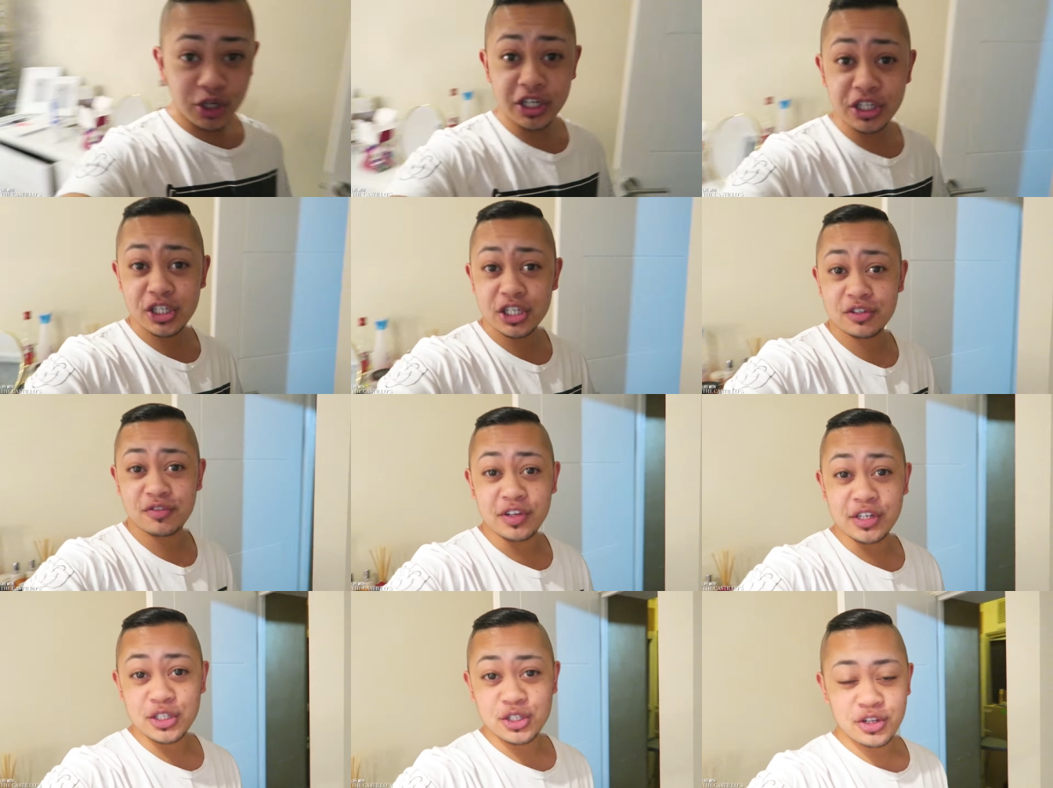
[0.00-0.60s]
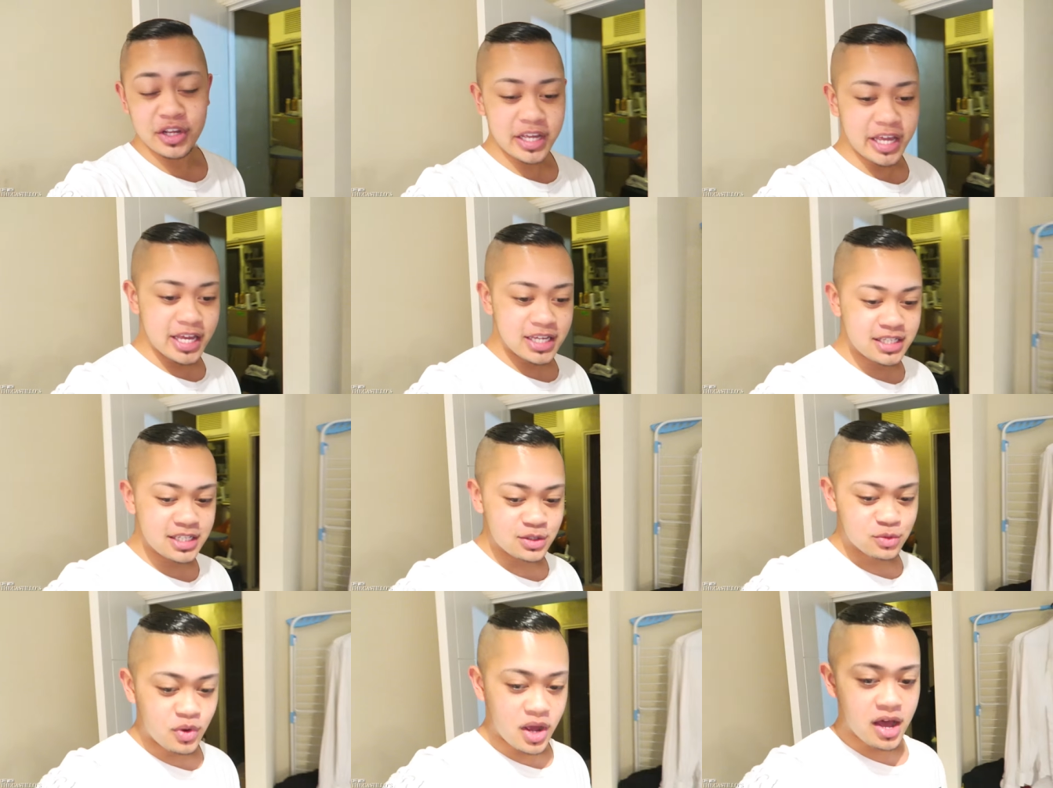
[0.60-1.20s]
Johnny's just finished doing
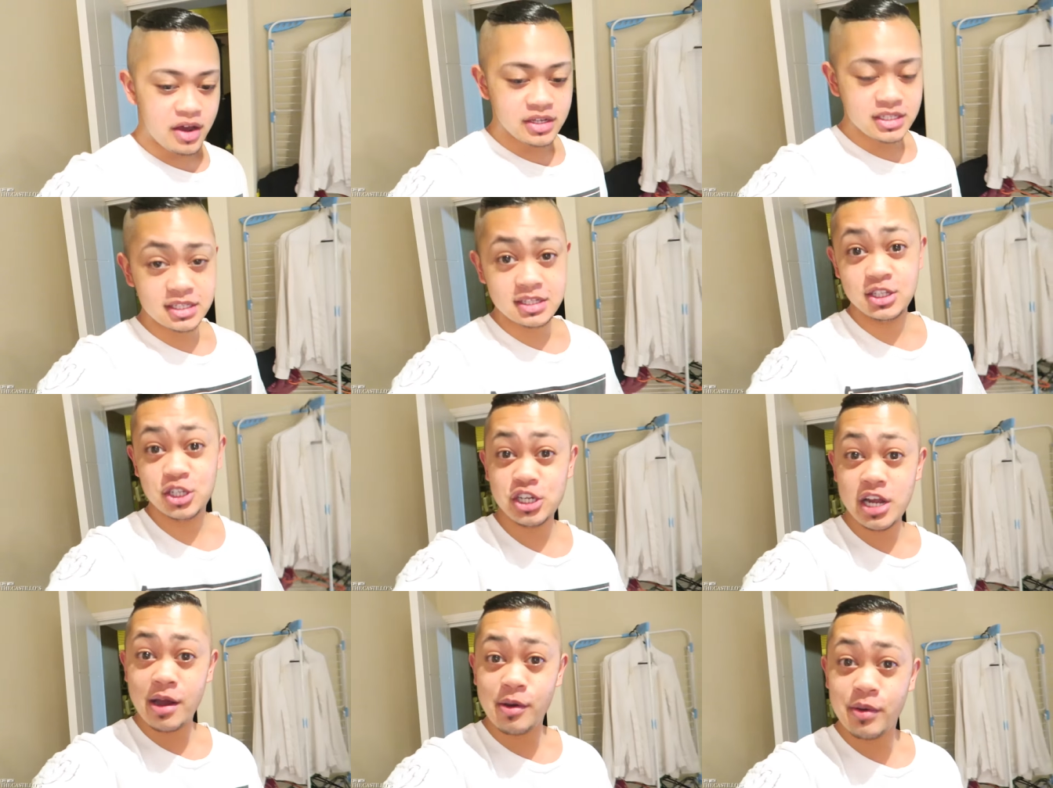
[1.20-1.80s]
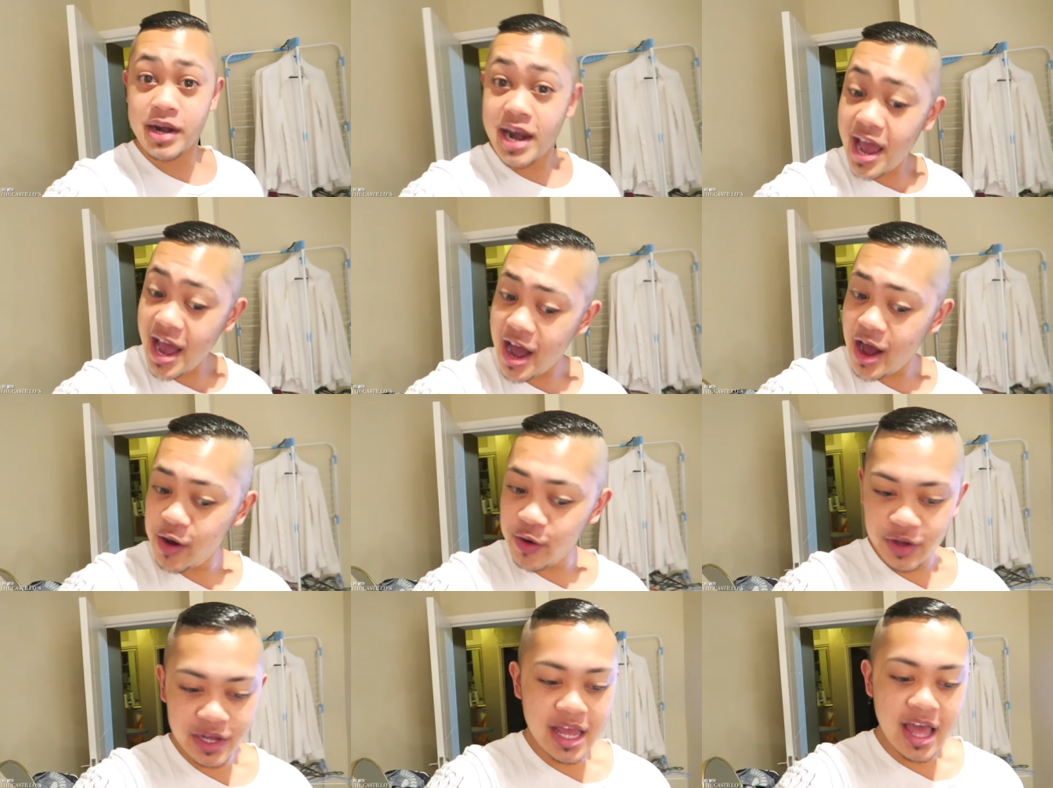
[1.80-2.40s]
his as well, he's in the shower
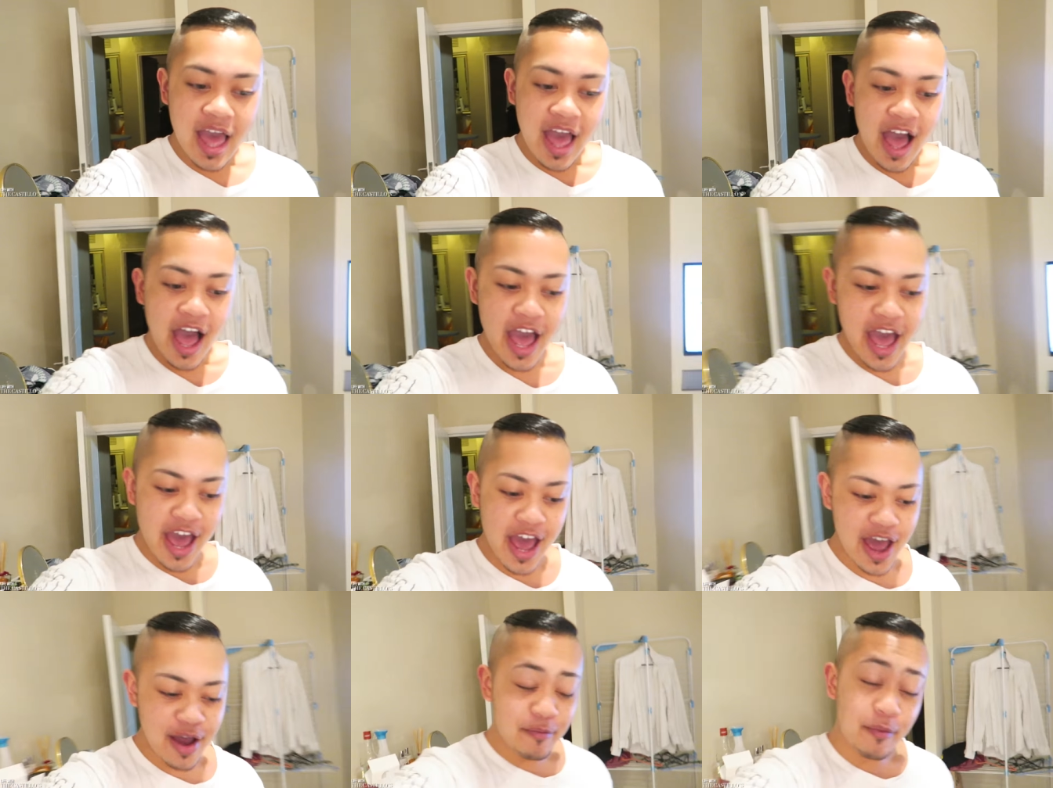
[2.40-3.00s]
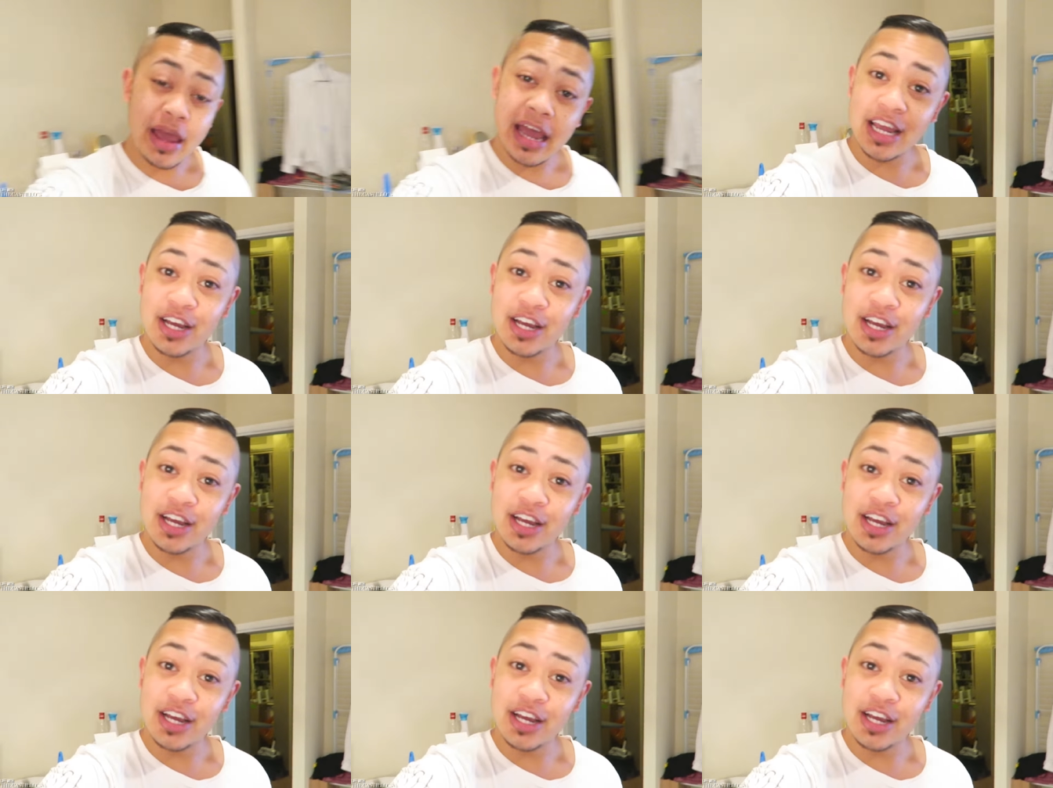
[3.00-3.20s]
now. um,